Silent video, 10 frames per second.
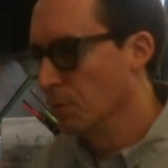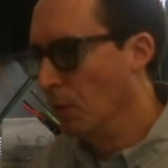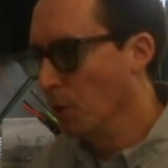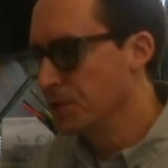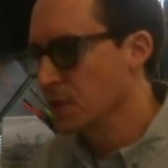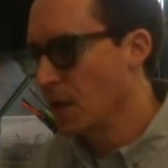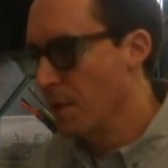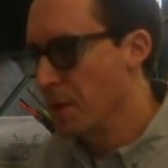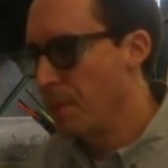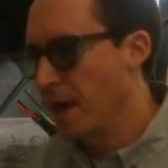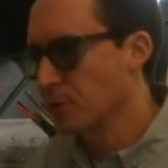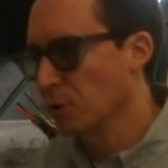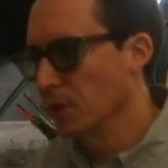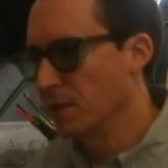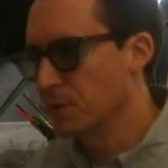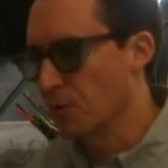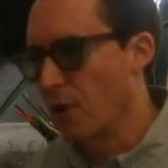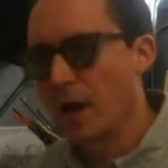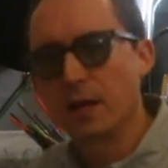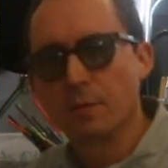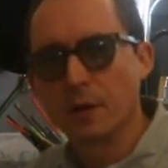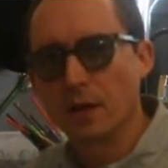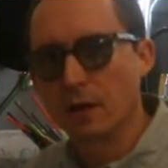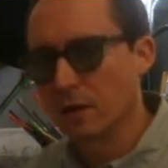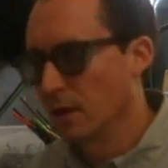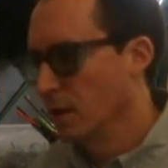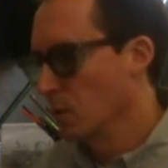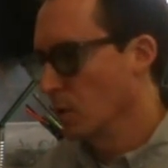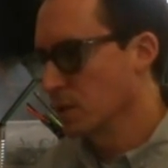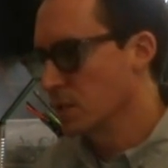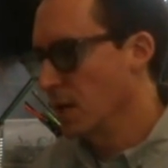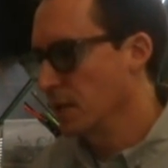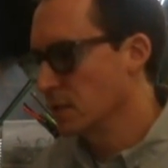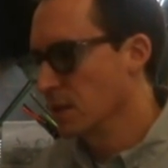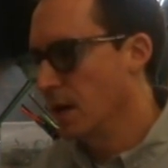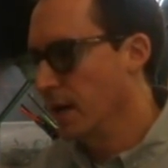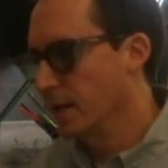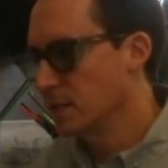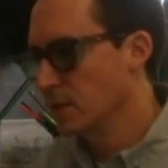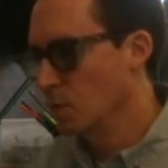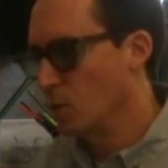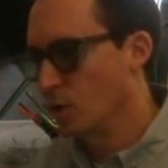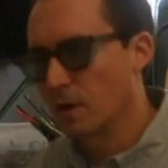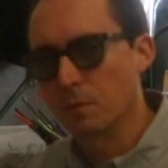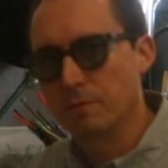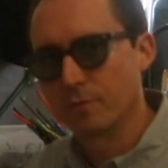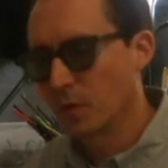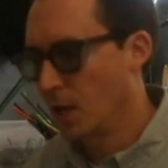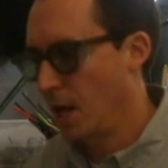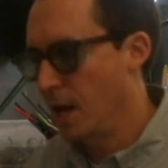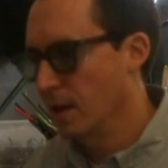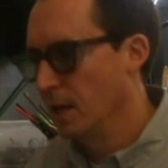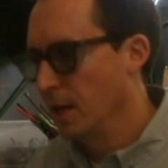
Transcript: Most of the time the mandrel lives right up here where it stays nice and warm, okay?